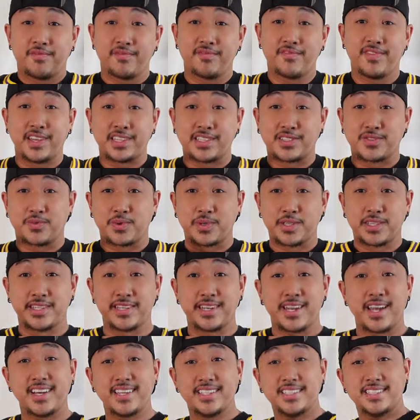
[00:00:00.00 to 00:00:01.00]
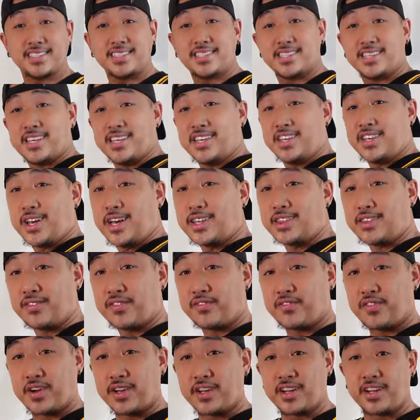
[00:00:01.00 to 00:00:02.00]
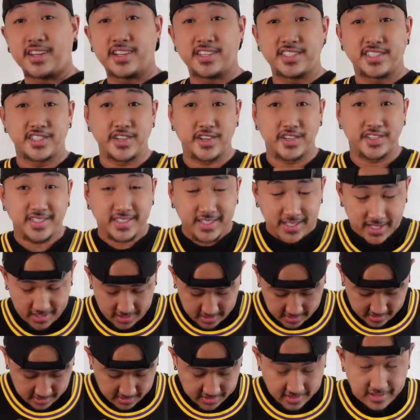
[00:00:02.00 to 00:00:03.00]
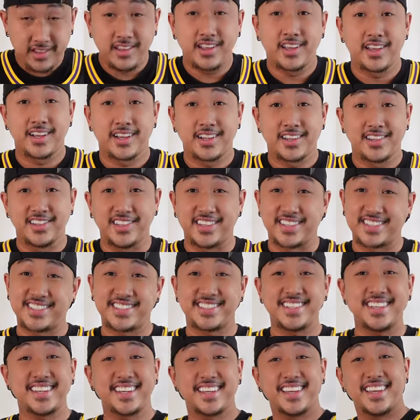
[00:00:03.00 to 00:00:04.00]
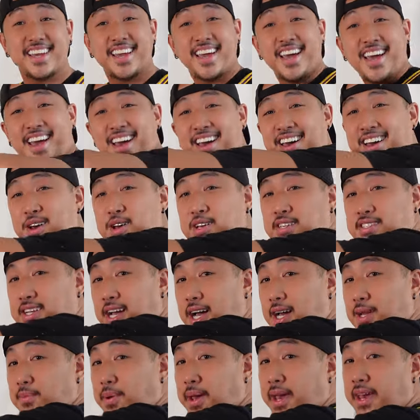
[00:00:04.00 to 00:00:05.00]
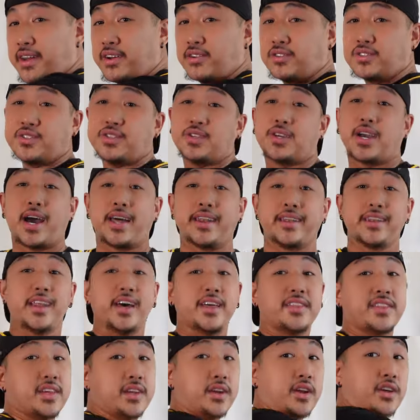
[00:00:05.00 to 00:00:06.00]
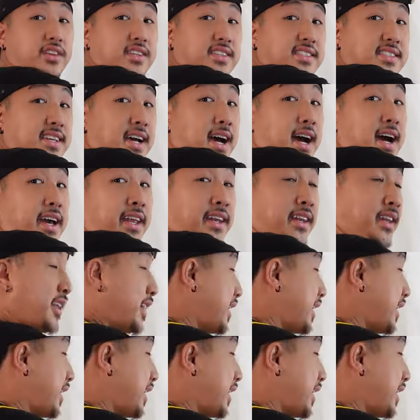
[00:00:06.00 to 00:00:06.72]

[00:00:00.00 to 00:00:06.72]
Fits really nice. You got the front of the jersey, looks sick. Side panels, you got nothing on the side.